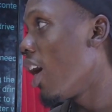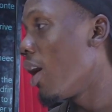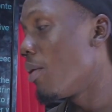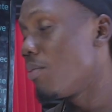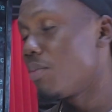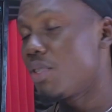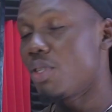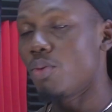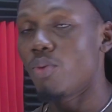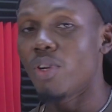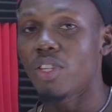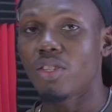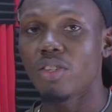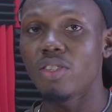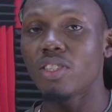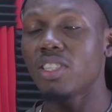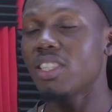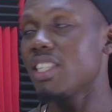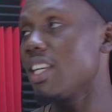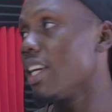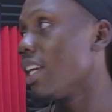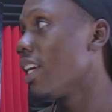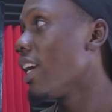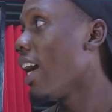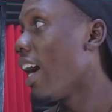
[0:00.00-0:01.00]
She went on to
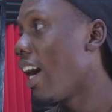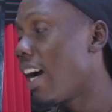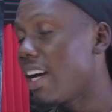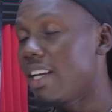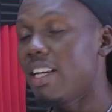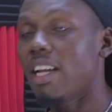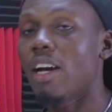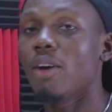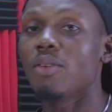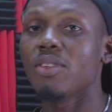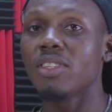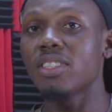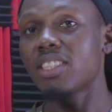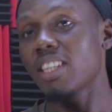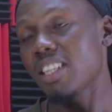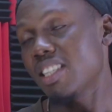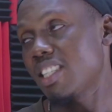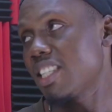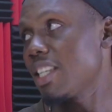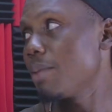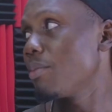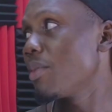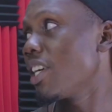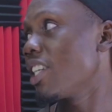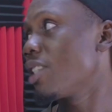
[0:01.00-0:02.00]
say, "Her now is a
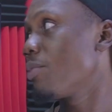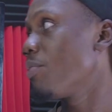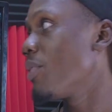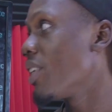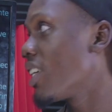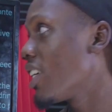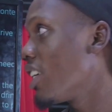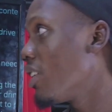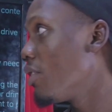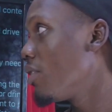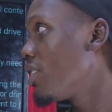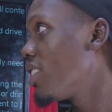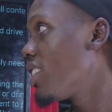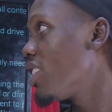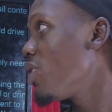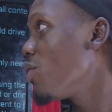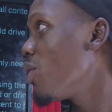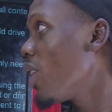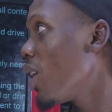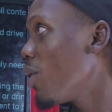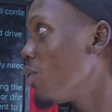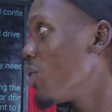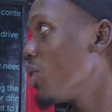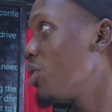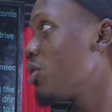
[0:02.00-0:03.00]
team that's speaking.
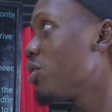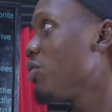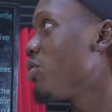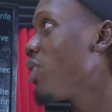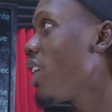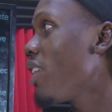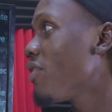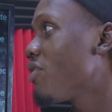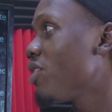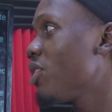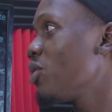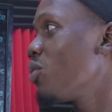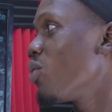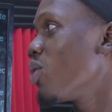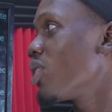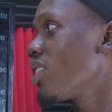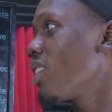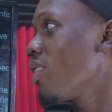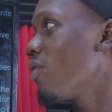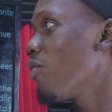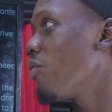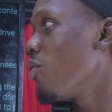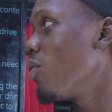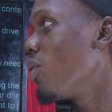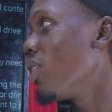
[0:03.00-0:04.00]
Tiwa, we should drive to the
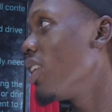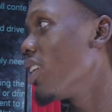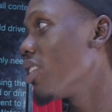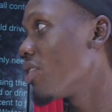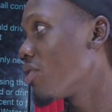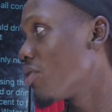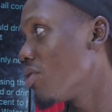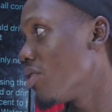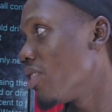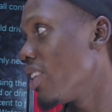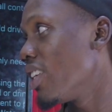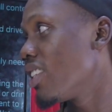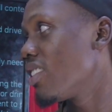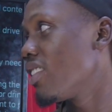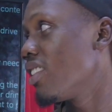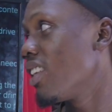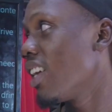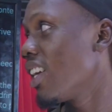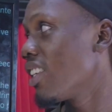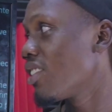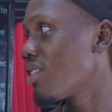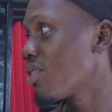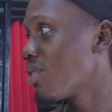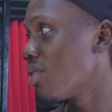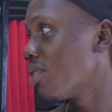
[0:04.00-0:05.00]
waterfall and create
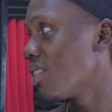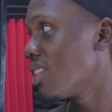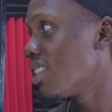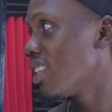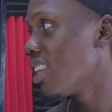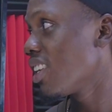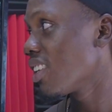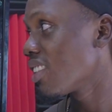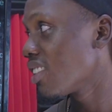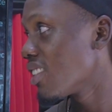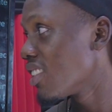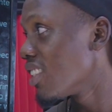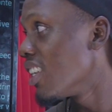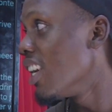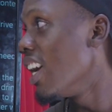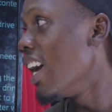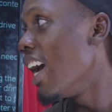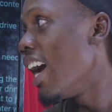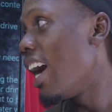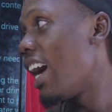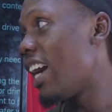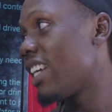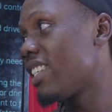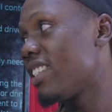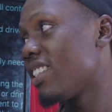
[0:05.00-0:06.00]
nice content."
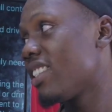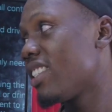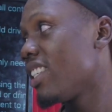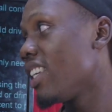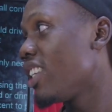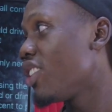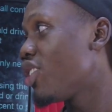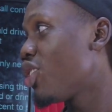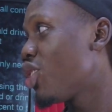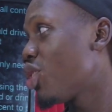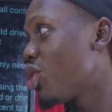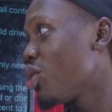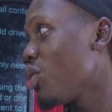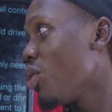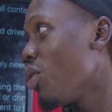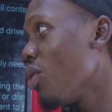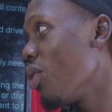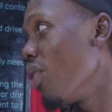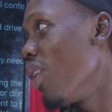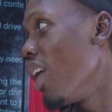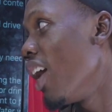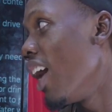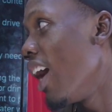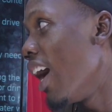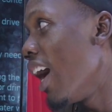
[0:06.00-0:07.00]
And she says,
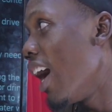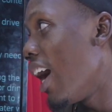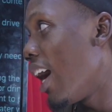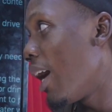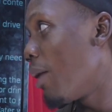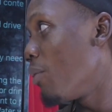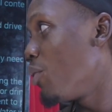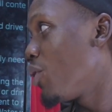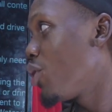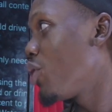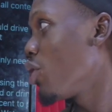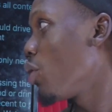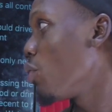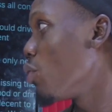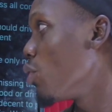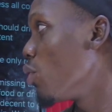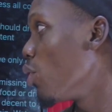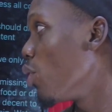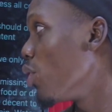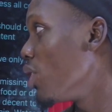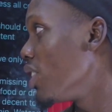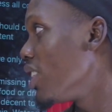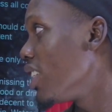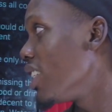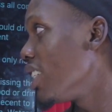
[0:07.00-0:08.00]
"Sure, I'm sure
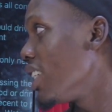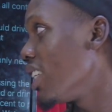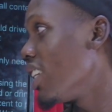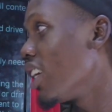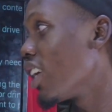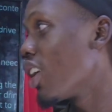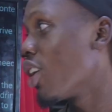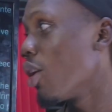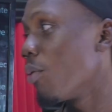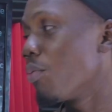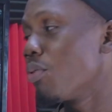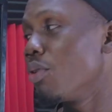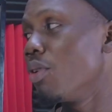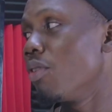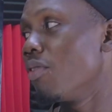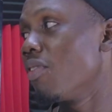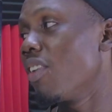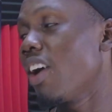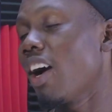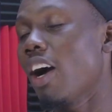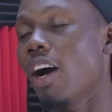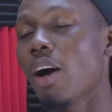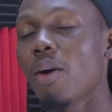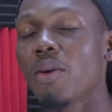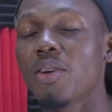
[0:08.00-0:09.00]
we'll only need a couple of
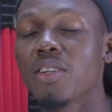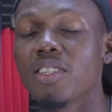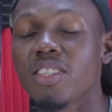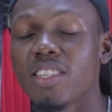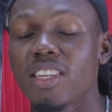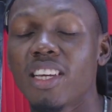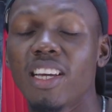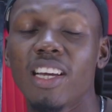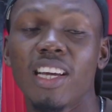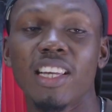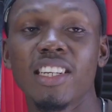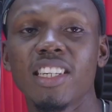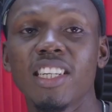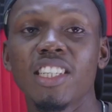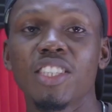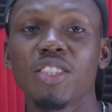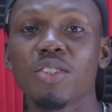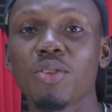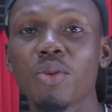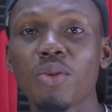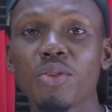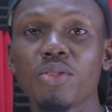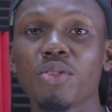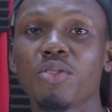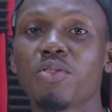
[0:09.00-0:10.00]
hours." And then she
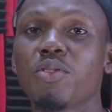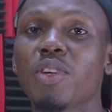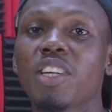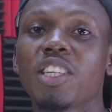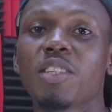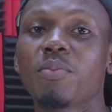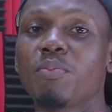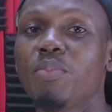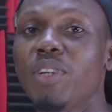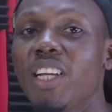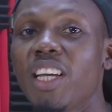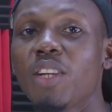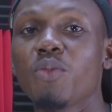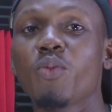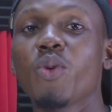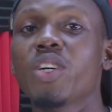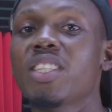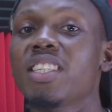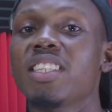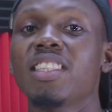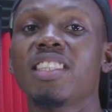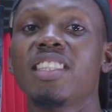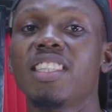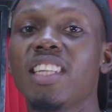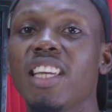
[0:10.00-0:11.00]
goes on to explain
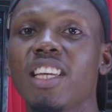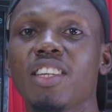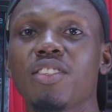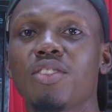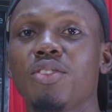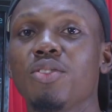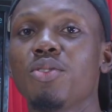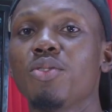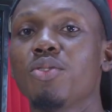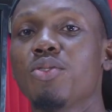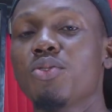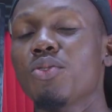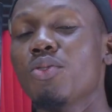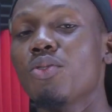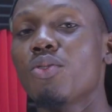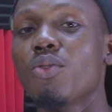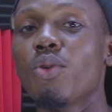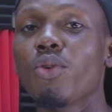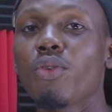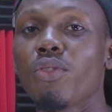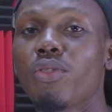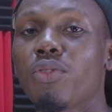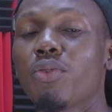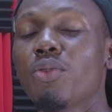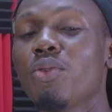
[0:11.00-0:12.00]
what it takes, you know, to
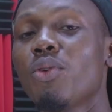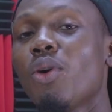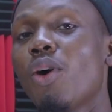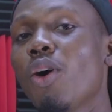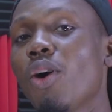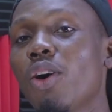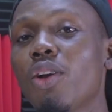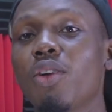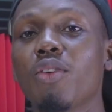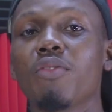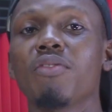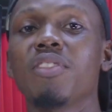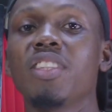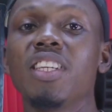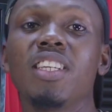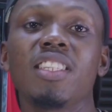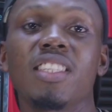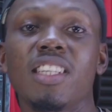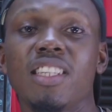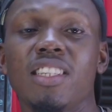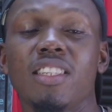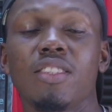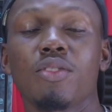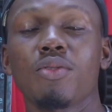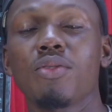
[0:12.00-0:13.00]
go through all of these.
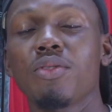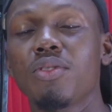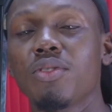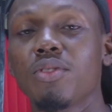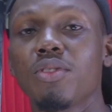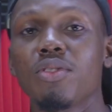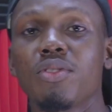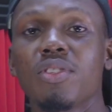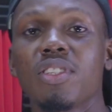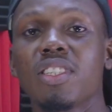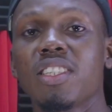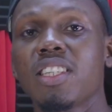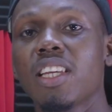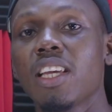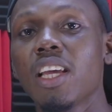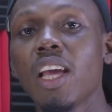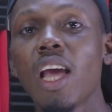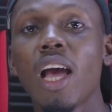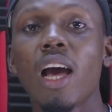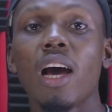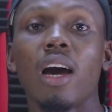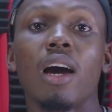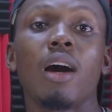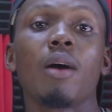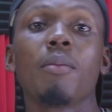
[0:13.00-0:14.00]
And she goes on to say,
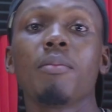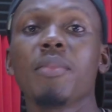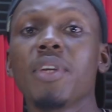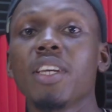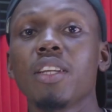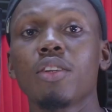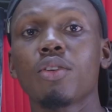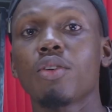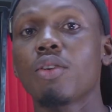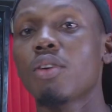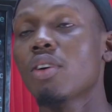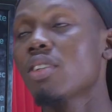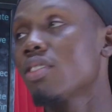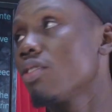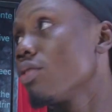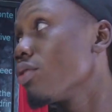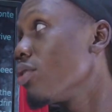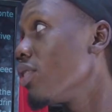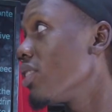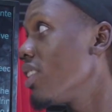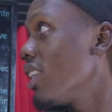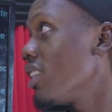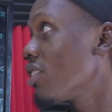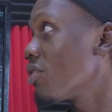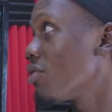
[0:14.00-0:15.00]

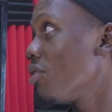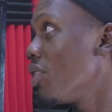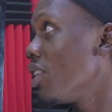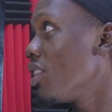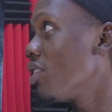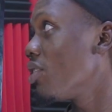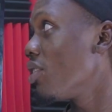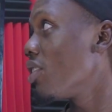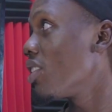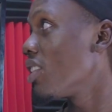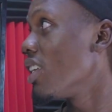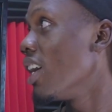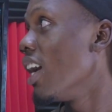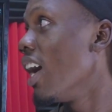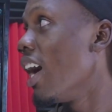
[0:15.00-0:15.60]
content creators